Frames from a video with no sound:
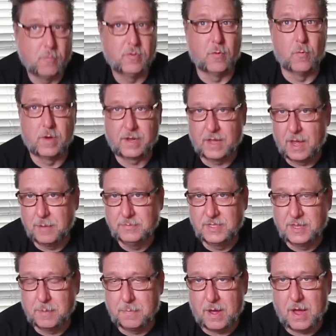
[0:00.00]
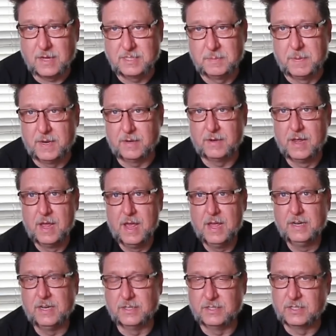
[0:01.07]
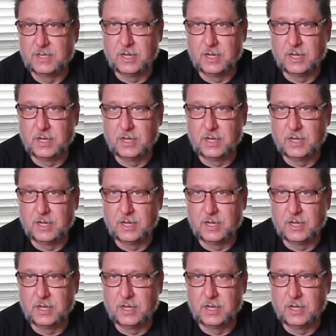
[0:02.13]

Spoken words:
what comes in the box, but it does a